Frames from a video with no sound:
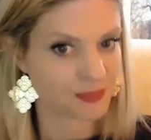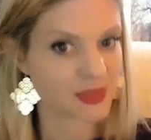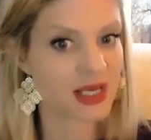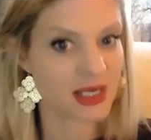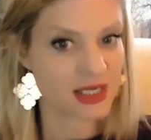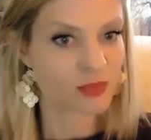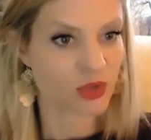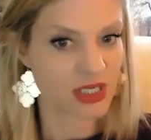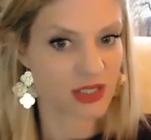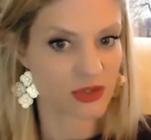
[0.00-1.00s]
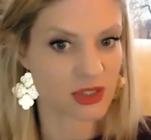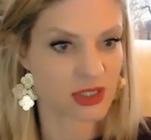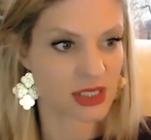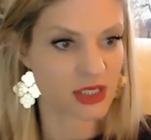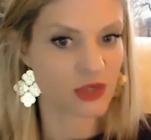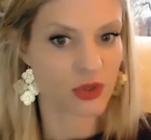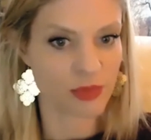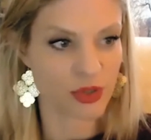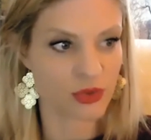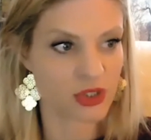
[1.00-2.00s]
It is more dangerous, because then you could
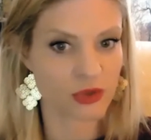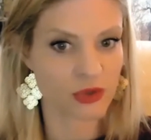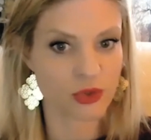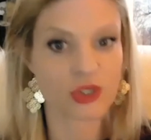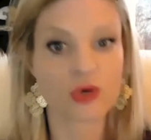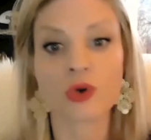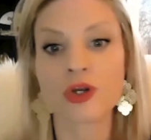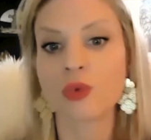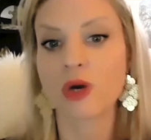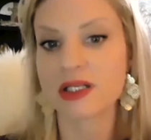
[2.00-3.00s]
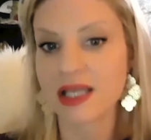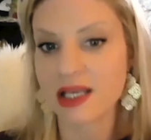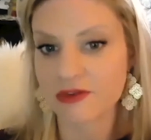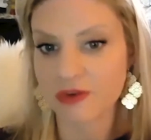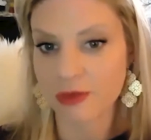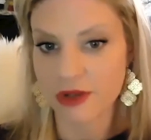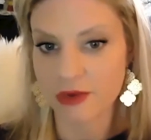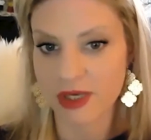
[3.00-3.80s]
abuse it or use it, or you want to take it from other